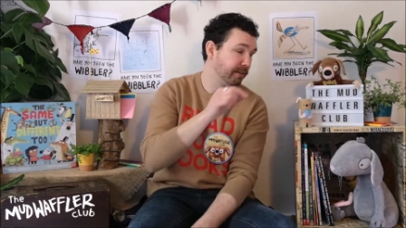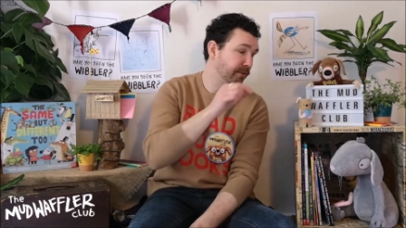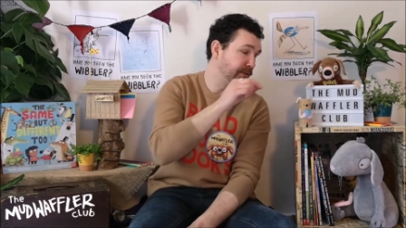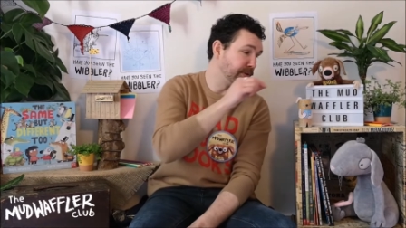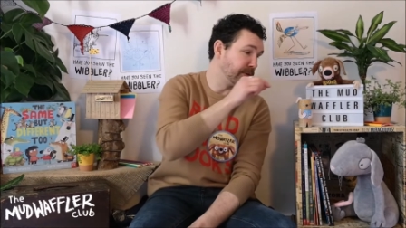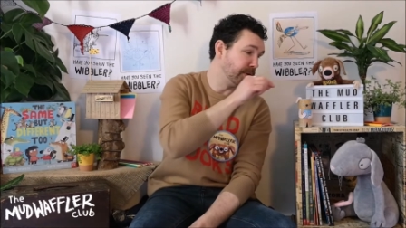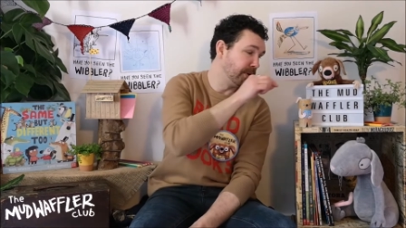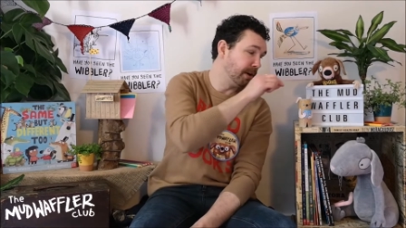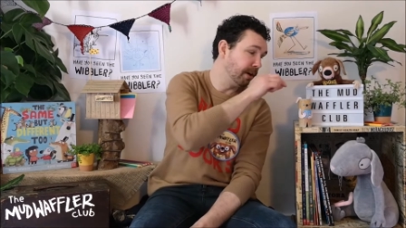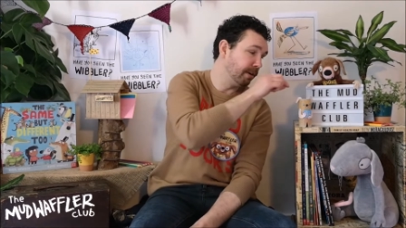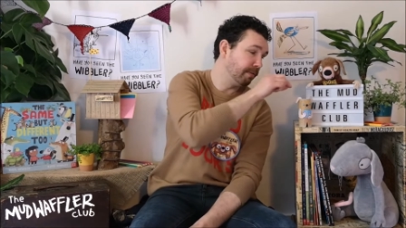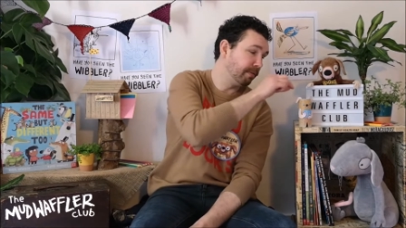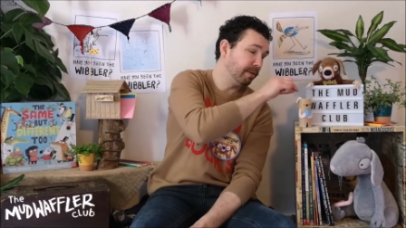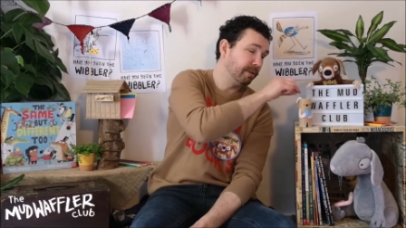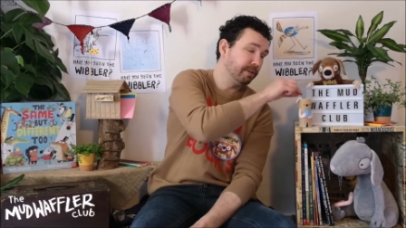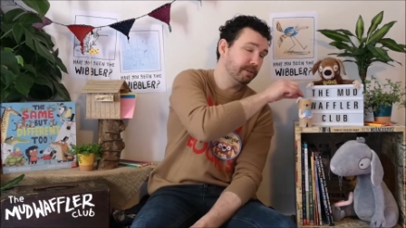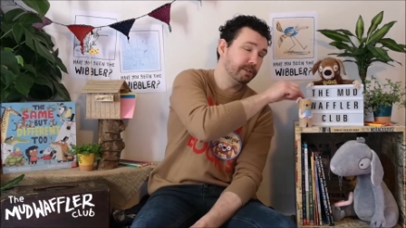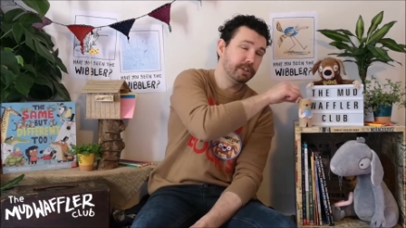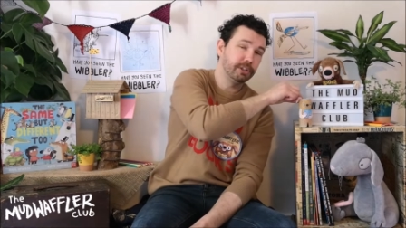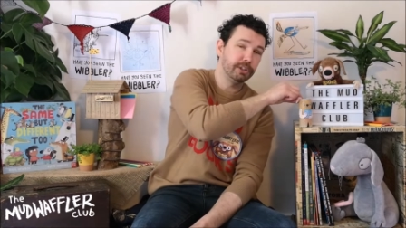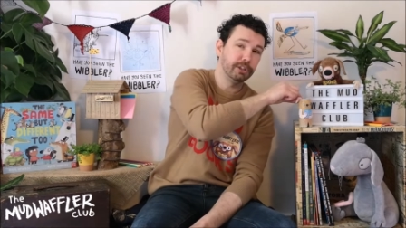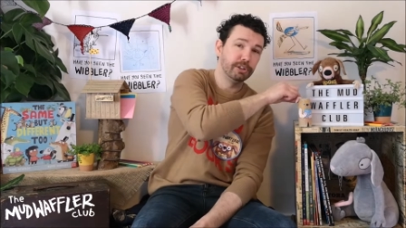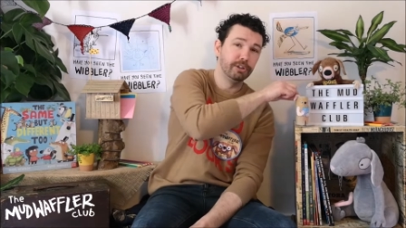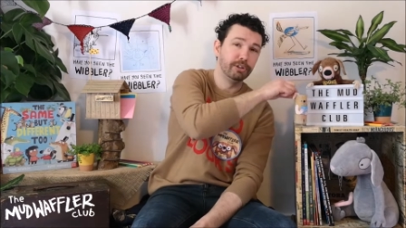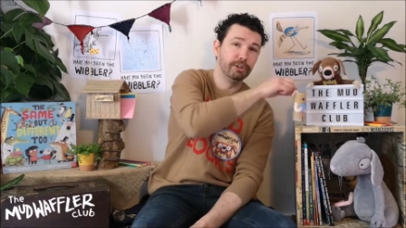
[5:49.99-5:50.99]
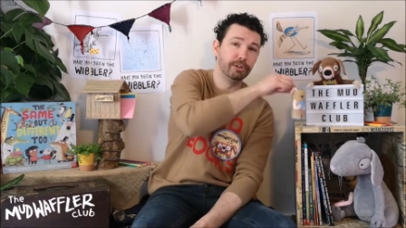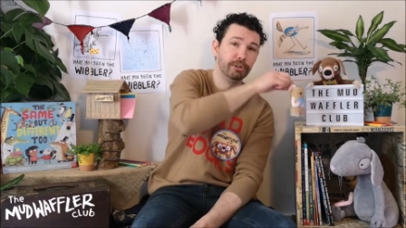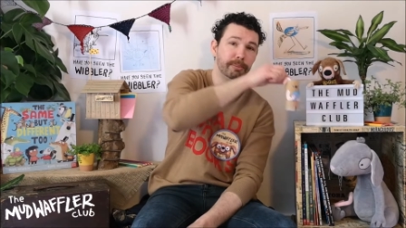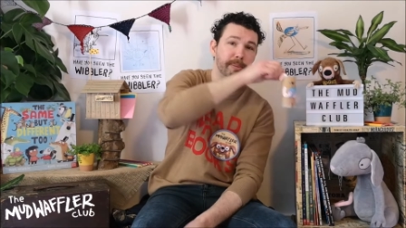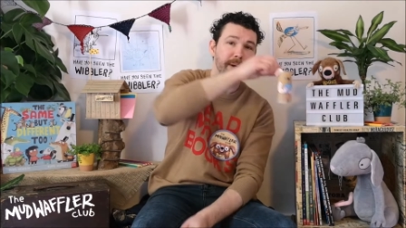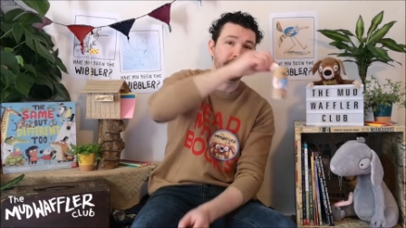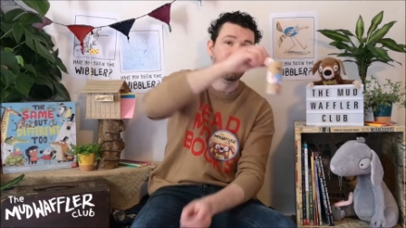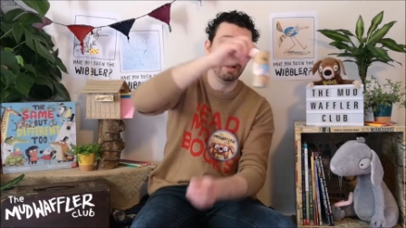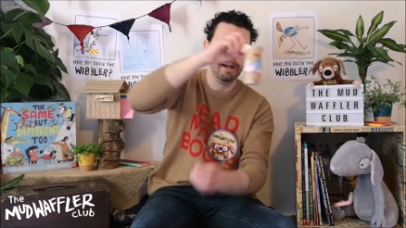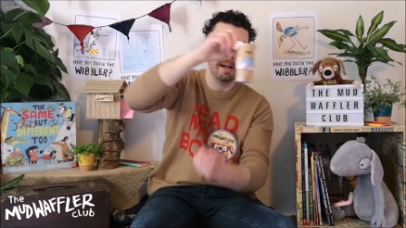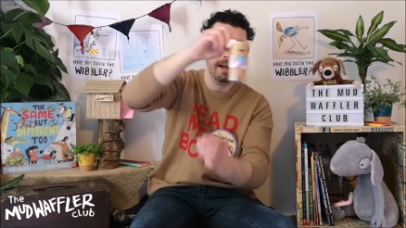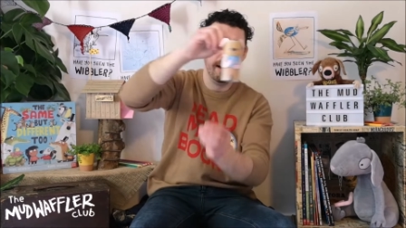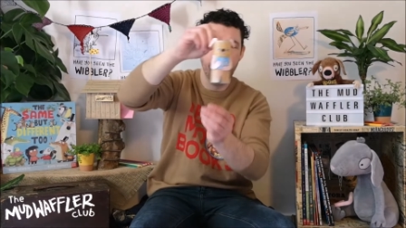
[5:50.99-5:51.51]
toilet roll tube
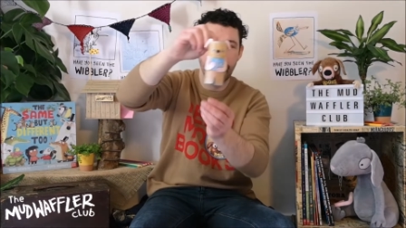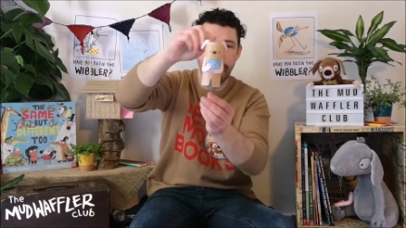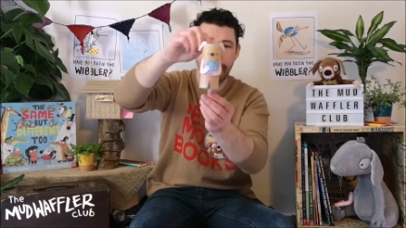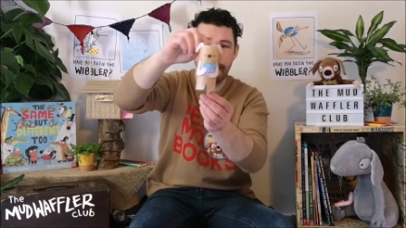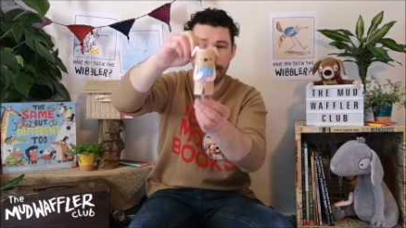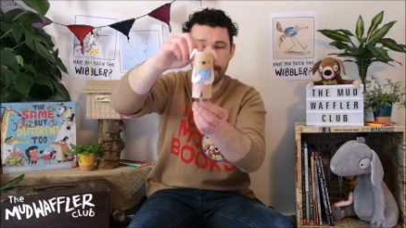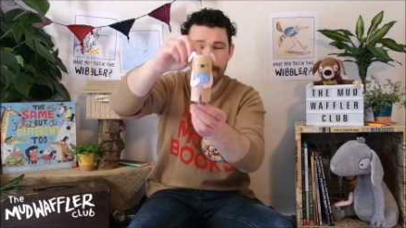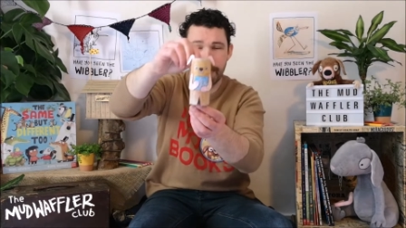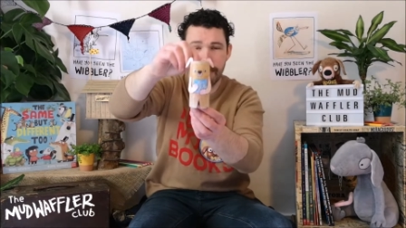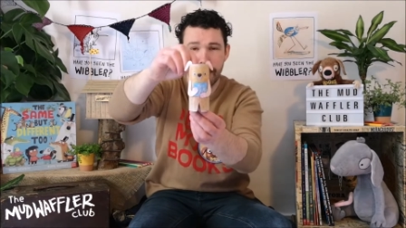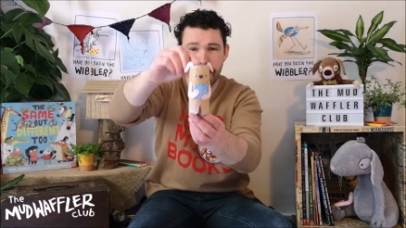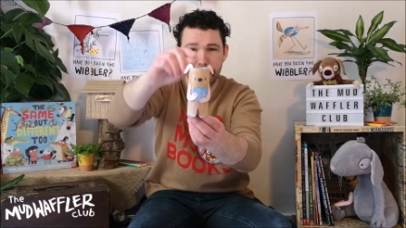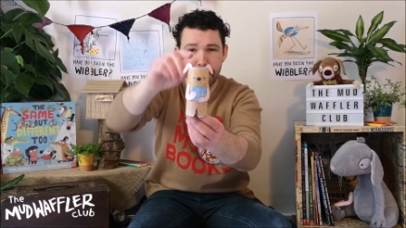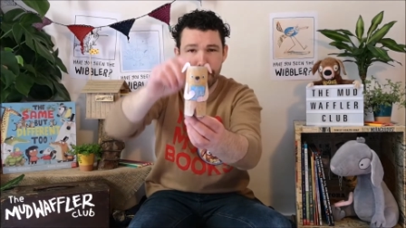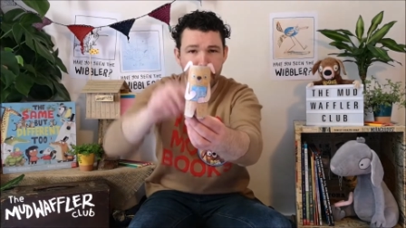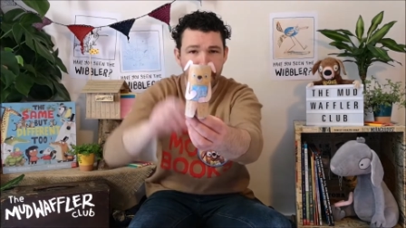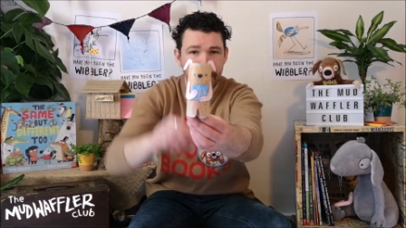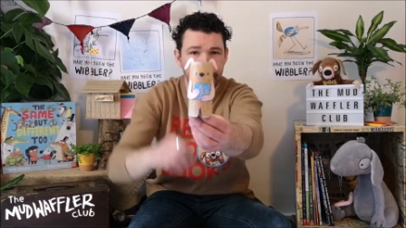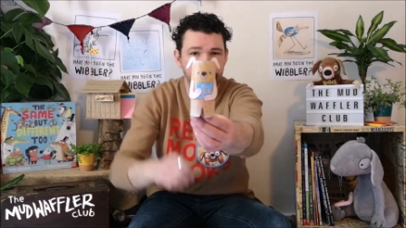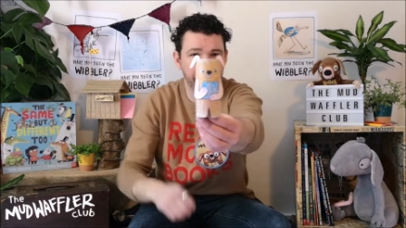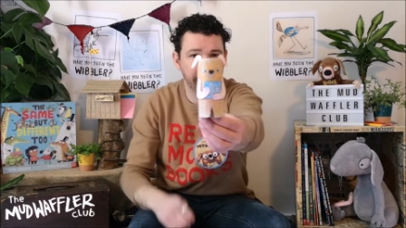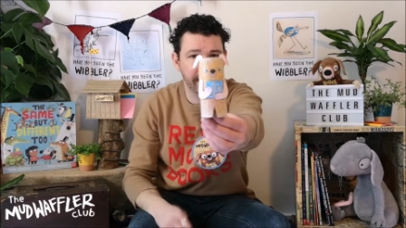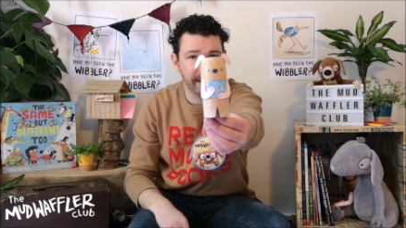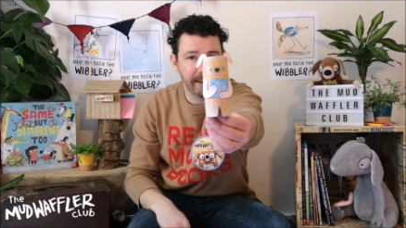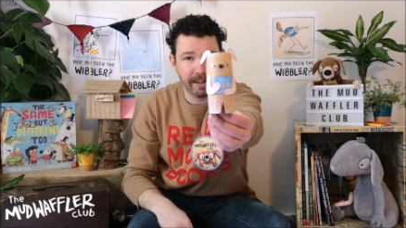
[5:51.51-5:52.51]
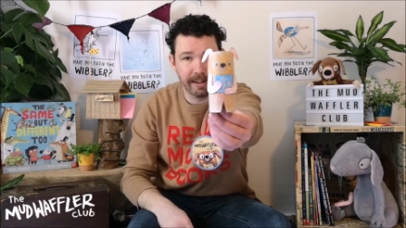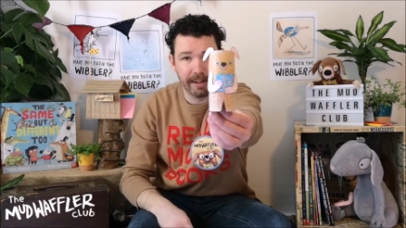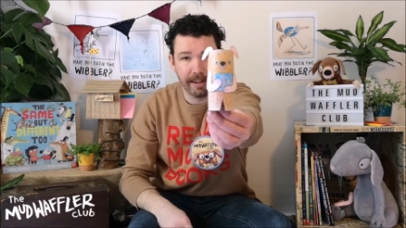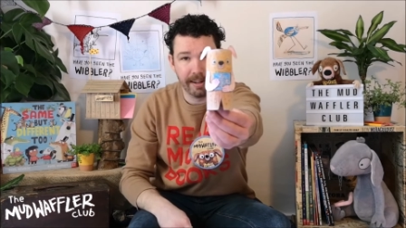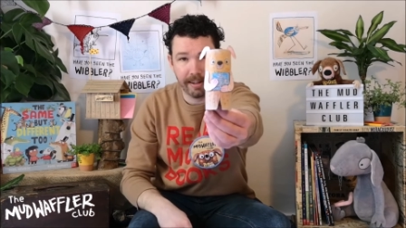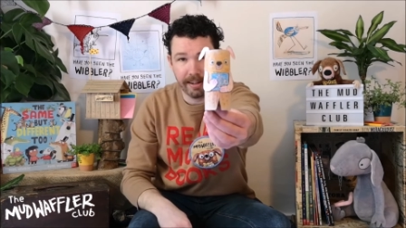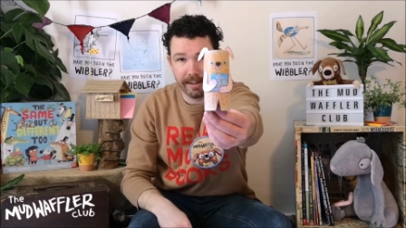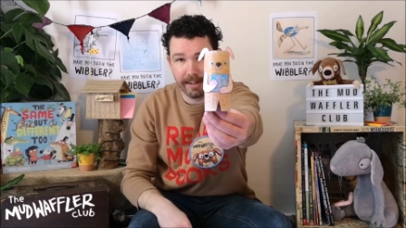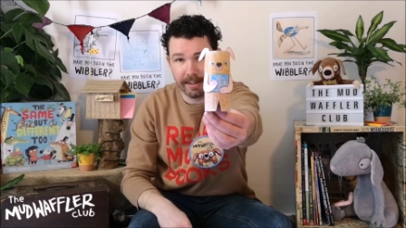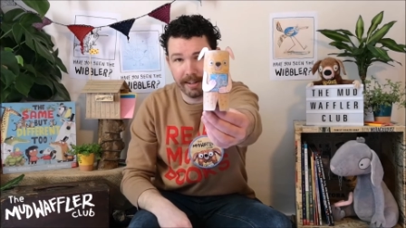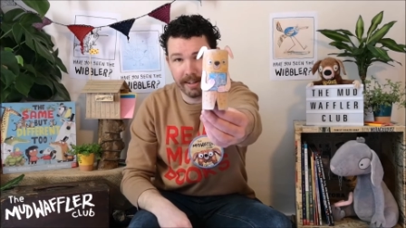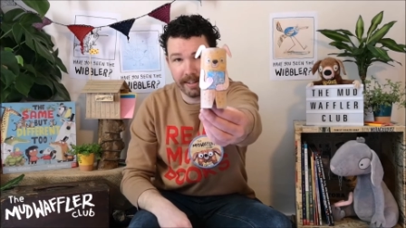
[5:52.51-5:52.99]
Mudwaffler.